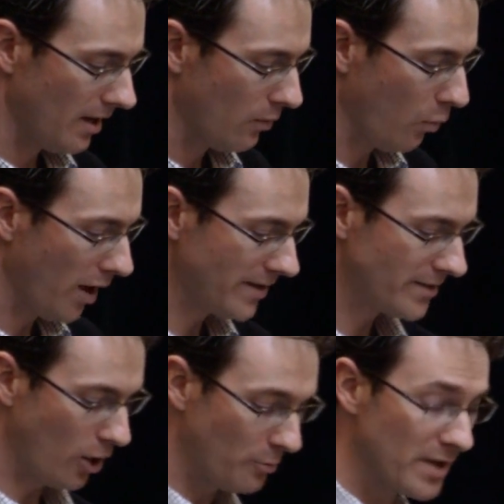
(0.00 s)
One,
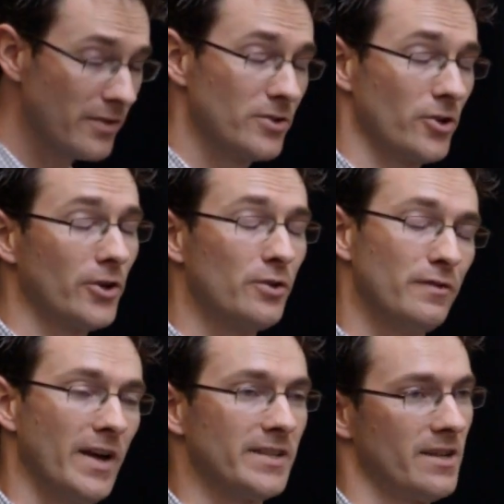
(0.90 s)
don't be the jerk who
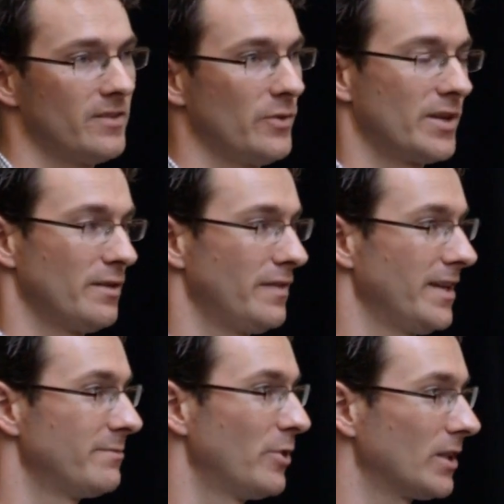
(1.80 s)
fights everyone on
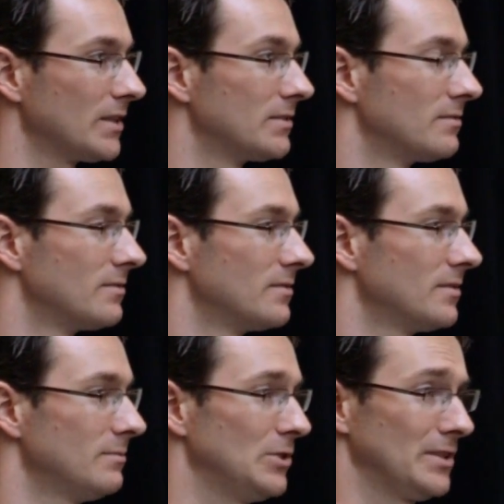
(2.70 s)
Facebook.
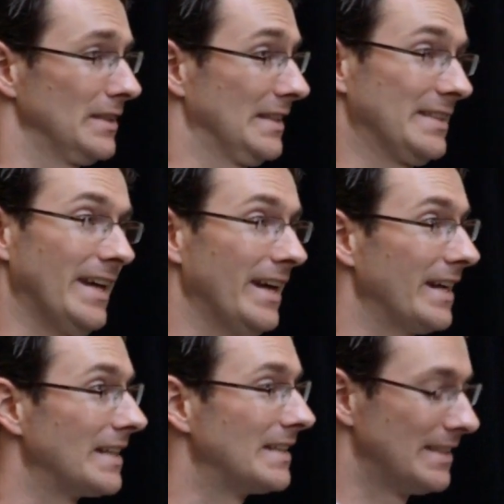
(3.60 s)
Just going to say it.